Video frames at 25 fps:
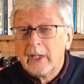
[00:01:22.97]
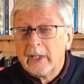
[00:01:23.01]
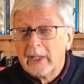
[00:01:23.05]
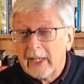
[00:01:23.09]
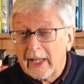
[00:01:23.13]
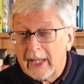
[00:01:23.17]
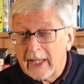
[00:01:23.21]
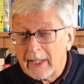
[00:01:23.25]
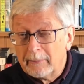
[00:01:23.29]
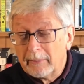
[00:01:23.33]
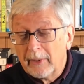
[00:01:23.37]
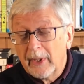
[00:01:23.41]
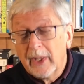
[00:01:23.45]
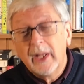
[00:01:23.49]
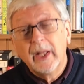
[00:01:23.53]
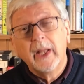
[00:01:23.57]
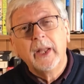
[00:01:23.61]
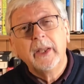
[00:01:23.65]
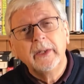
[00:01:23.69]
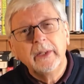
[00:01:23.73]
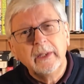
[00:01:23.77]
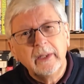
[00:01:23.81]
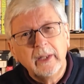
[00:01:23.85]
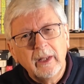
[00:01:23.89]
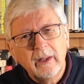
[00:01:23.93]
labour,
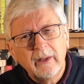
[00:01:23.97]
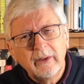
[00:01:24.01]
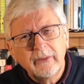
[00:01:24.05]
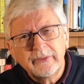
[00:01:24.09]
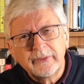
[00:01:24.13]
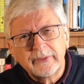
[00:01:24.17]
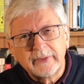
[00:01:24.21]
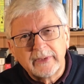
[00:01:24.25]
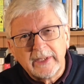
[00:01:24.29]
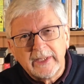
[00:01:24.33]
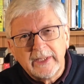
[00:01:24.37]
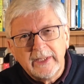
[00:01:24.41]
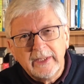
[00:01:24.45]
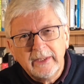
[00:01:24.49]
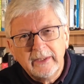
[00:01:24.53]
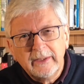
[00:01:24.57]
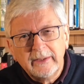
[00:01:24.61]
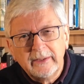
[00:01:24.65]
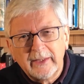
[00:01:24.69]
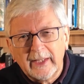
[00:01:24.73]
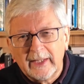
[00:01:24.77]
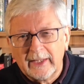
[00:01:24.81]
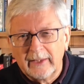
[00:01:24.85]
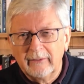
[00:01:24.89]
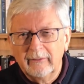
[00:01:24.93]
and lastly,
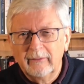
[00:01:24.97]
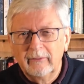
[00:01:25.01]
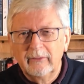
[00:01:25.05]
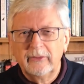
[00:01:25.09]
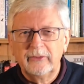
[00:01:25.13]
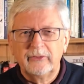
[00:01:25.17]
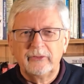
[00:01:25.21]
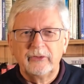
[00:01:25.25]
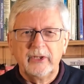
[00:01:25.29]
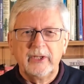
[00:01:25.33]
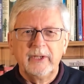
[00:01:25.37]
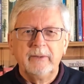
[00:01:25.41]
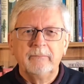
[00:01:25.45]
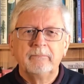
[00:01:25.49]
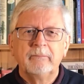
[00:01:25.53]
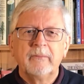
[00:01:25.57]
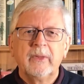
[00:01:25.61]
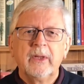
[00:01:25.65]
technology,